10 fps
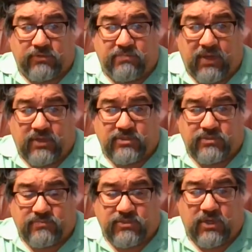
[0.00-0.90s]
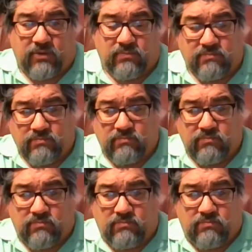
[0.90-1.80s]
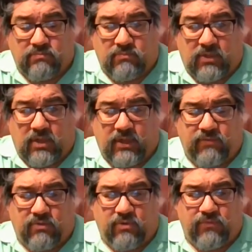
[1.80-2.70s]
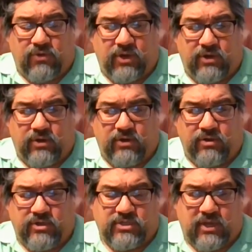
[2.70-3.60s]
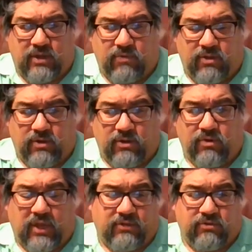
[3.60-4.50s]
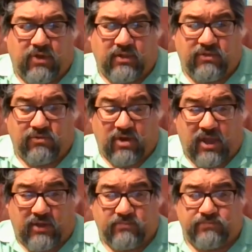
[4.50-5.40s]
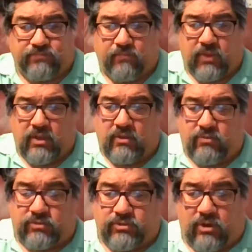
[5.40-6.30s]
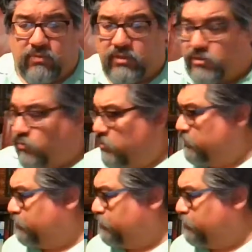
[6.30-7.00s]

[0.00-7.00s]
buzz. So, I'll give you a review here and you decide whether you'd like to try these or not. We'll start with this one.